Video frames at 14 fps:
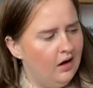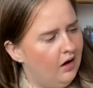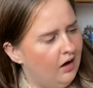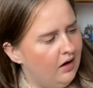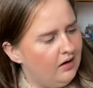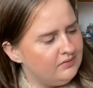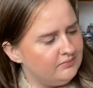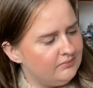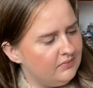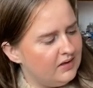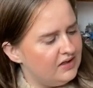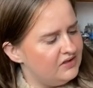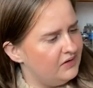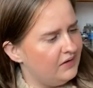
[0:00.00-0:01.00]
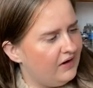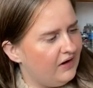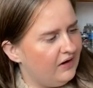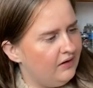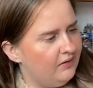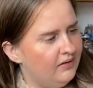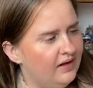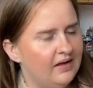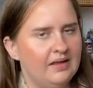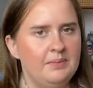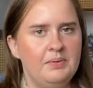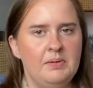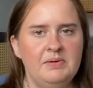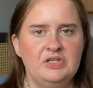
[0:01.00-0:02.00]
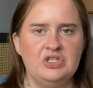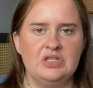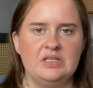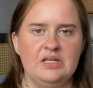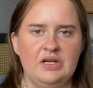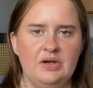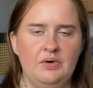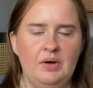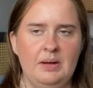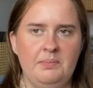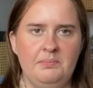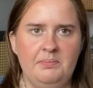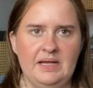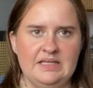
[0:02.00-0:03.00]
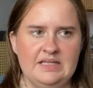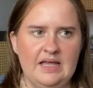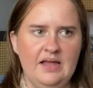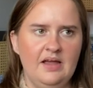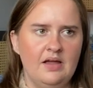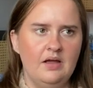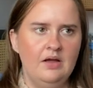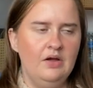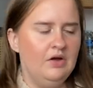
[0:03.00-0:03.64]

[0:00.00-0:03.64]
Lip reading: I don't know, like they probably just look quite basic.